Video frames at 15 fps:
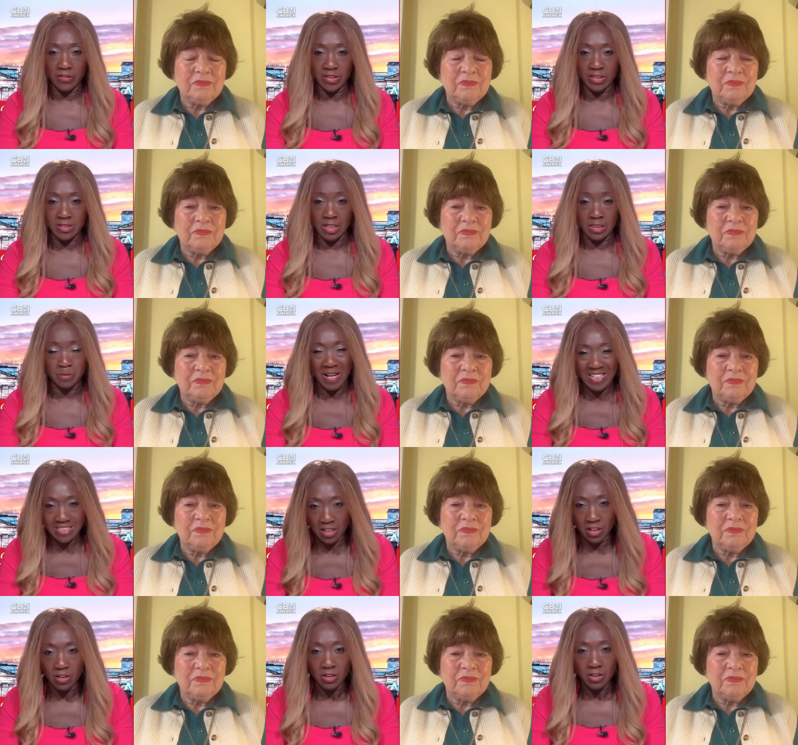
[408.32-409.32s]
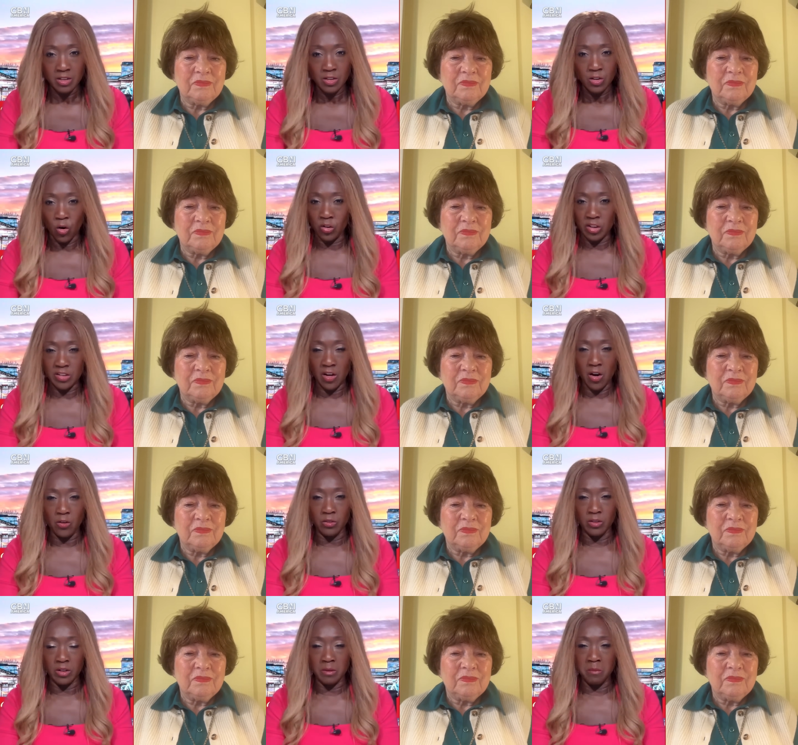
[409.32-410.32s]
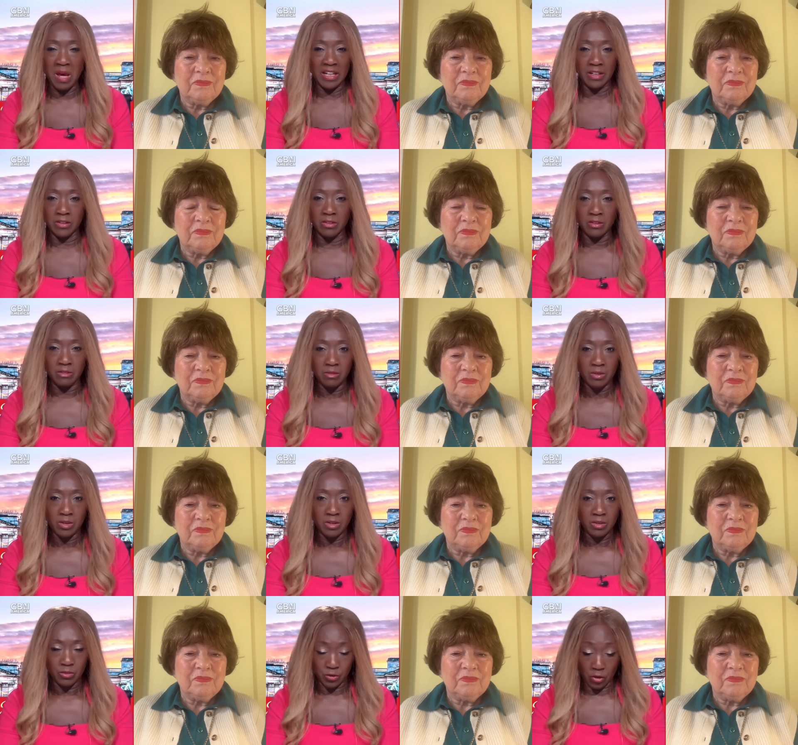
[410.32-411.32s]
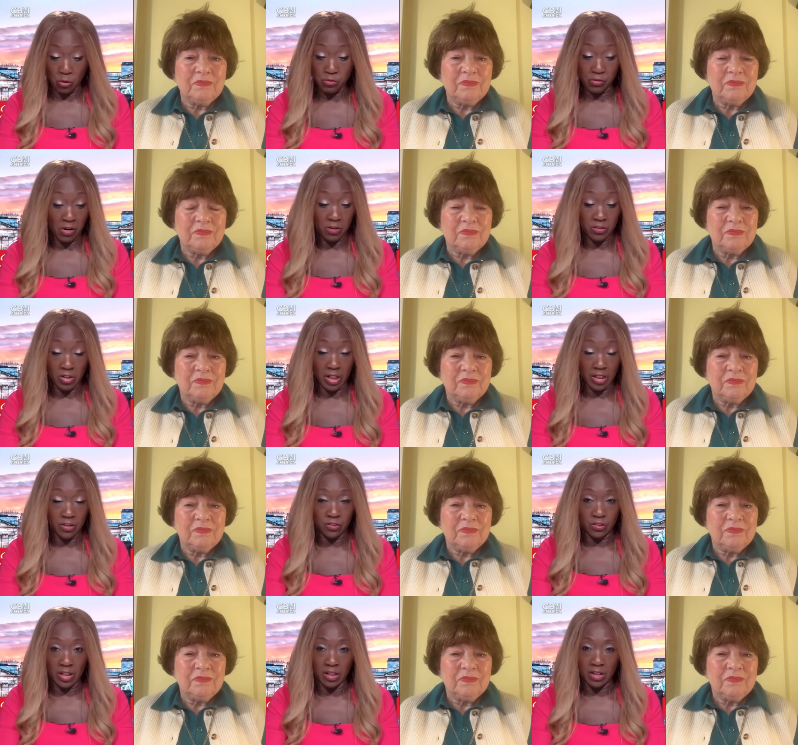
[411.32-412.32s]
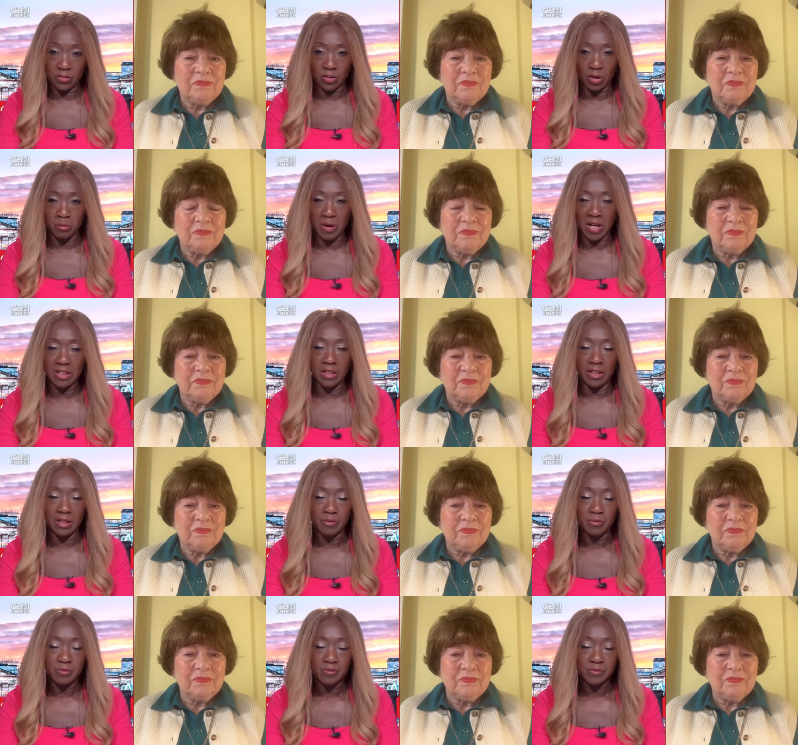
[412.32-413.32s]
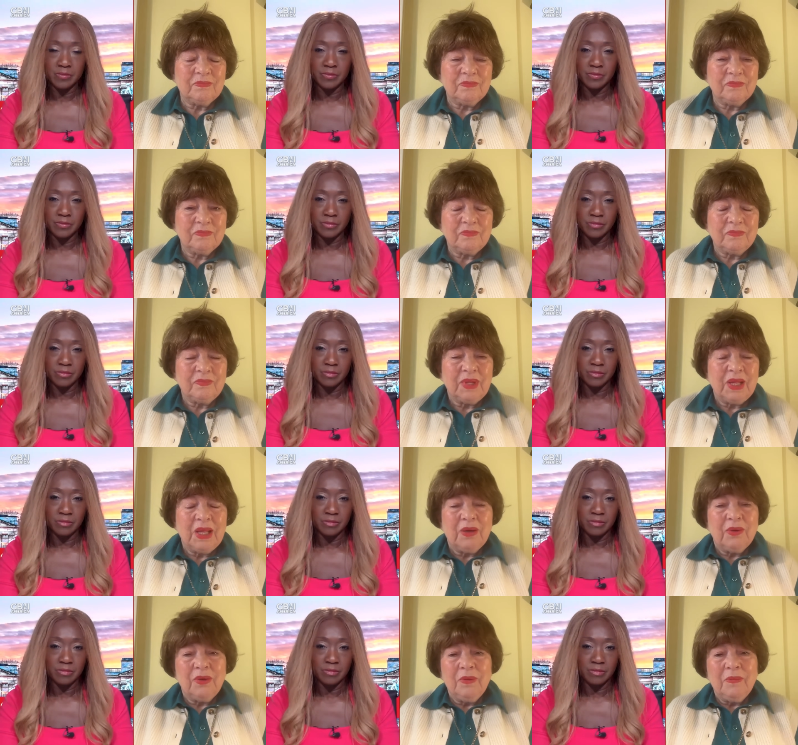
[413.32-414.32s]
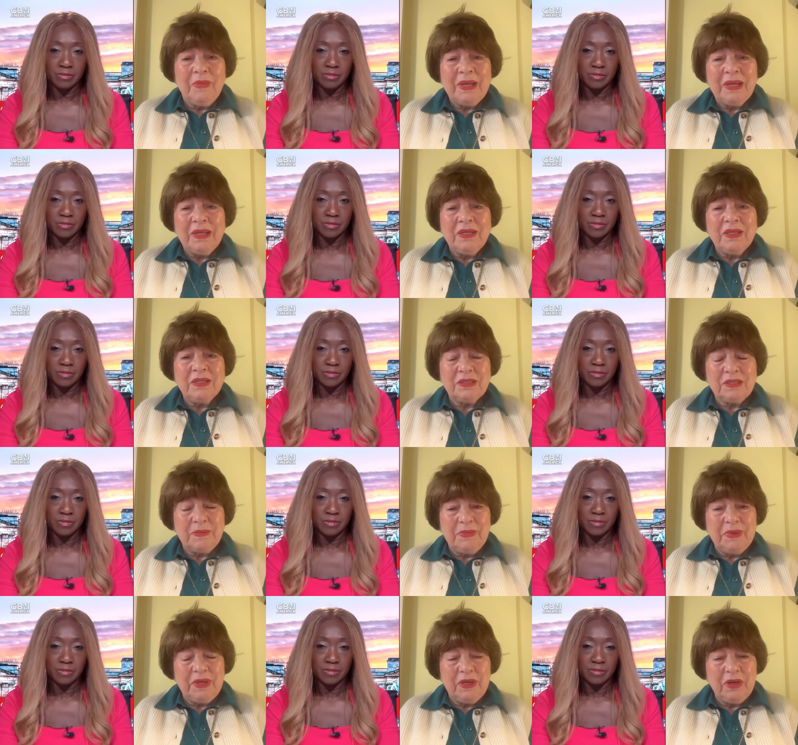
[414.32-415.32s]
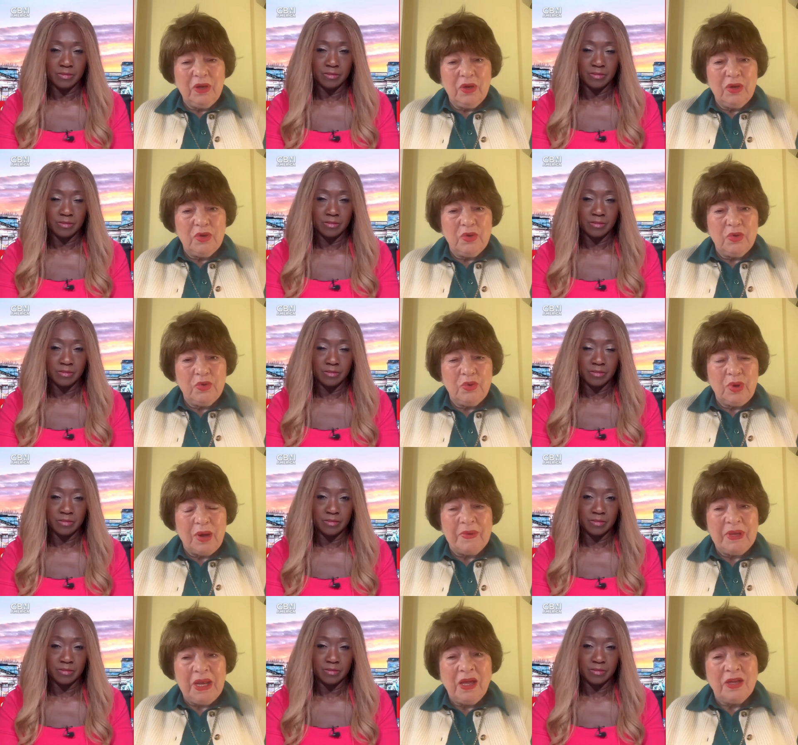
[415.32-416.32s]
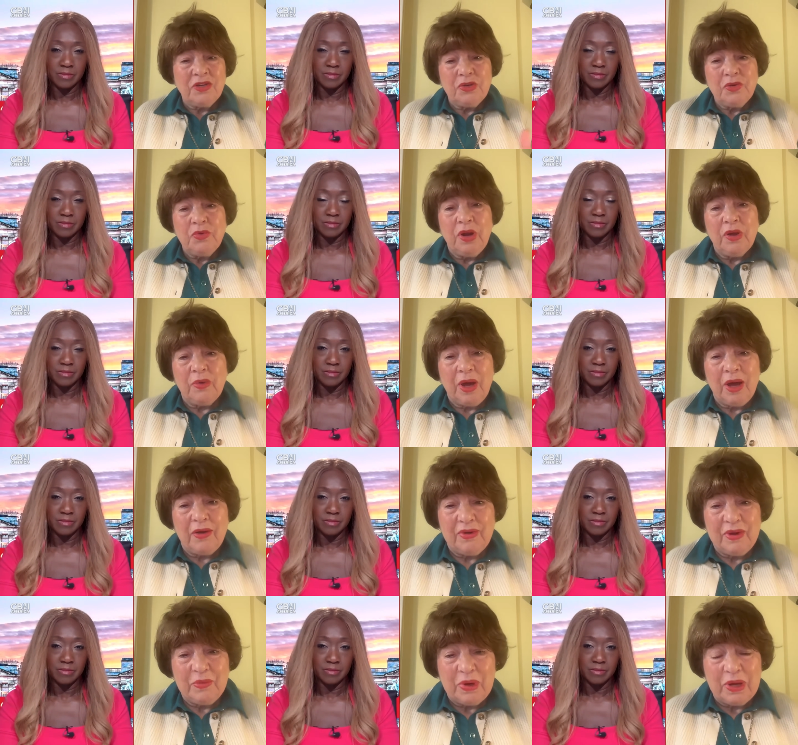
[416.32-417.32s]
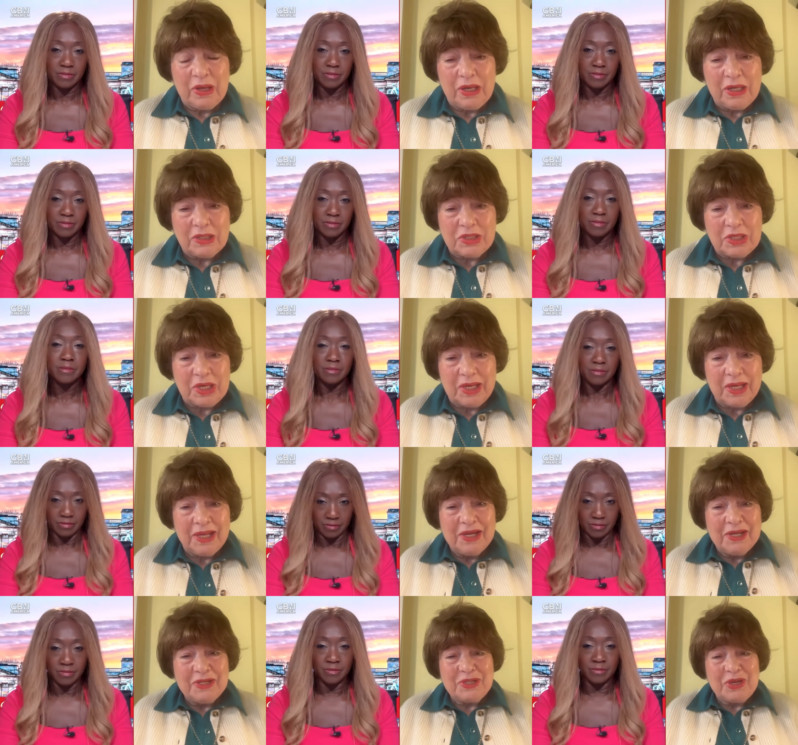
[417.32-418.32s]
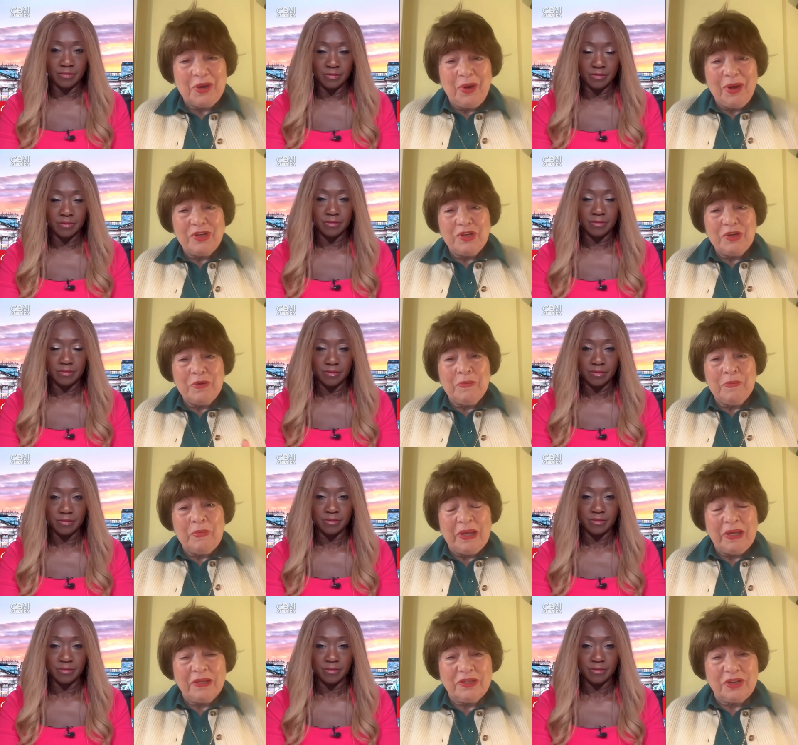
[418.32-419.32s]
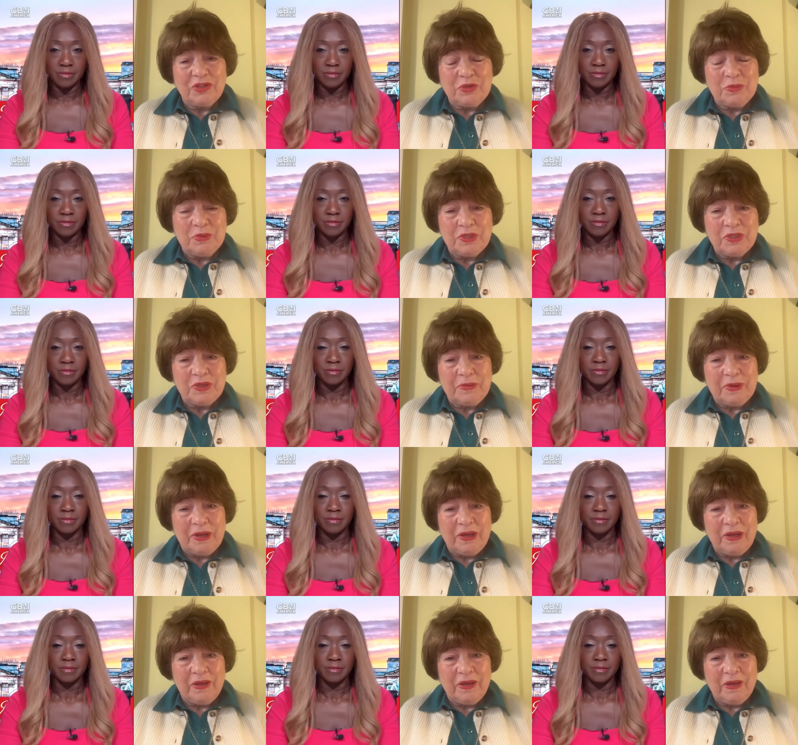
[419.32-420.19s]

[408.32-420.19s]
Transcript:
Speaker 1: that does better on his own, and Meghan, so far as I can see, has done badly.
Speaker 2: Well, Meghan is somebody who, I mean, I do know Harry well, actually, mm. so I do make judgments about